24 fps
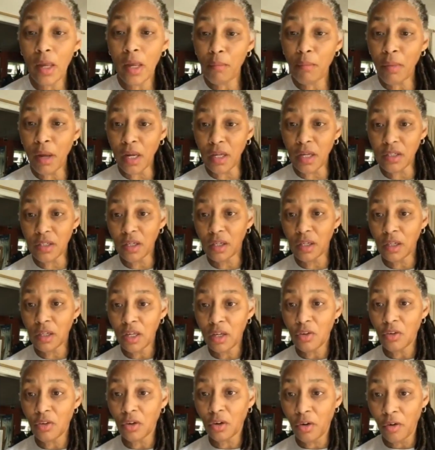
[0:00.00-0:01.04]
Basically,
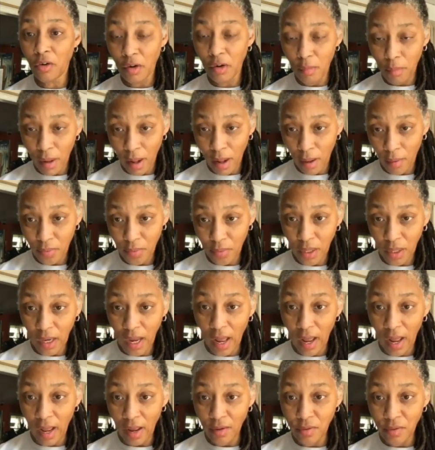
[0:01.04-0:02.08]
you can learn about the
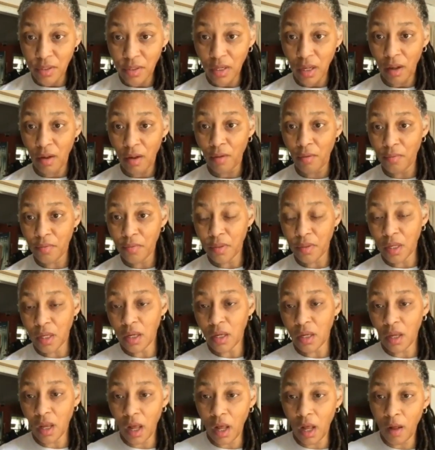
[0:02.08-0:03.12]
lives of
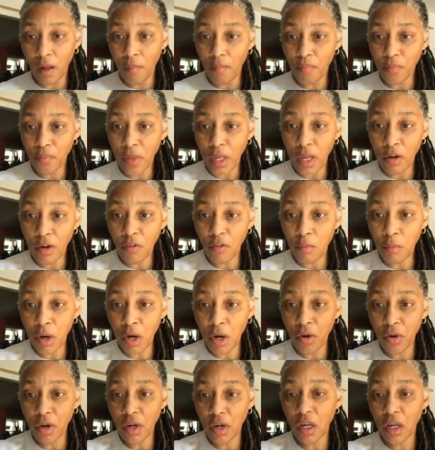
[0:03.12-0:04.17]
the Native
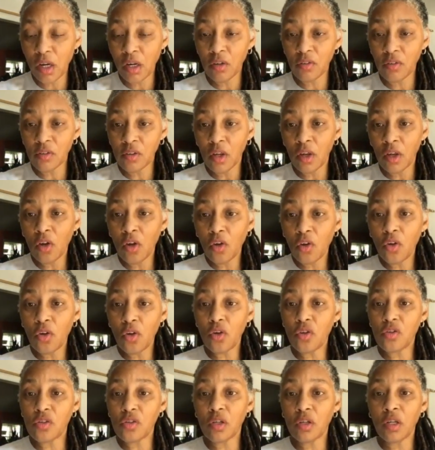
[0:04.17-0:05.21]
Americans who
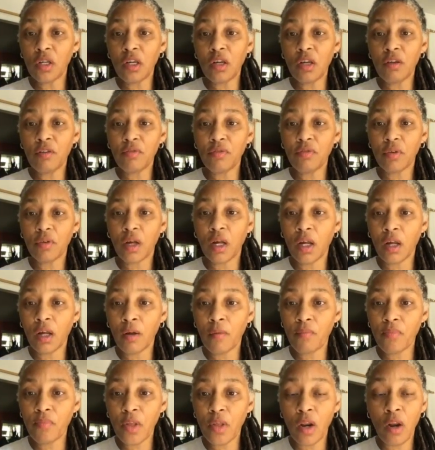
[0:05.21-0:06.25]
used to live
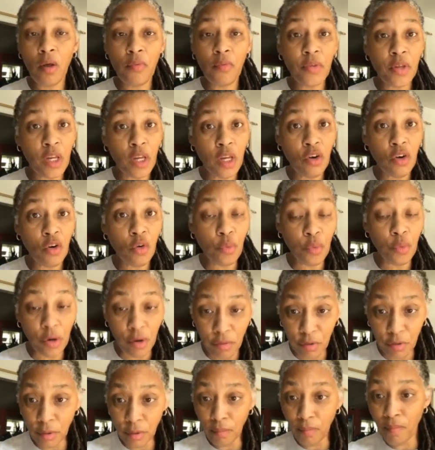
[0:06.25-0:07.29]
along the Eno
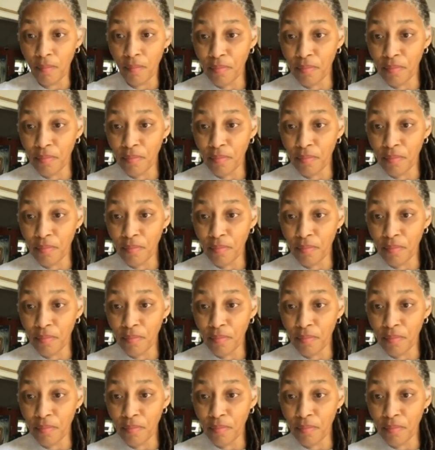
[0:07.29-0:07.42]
River,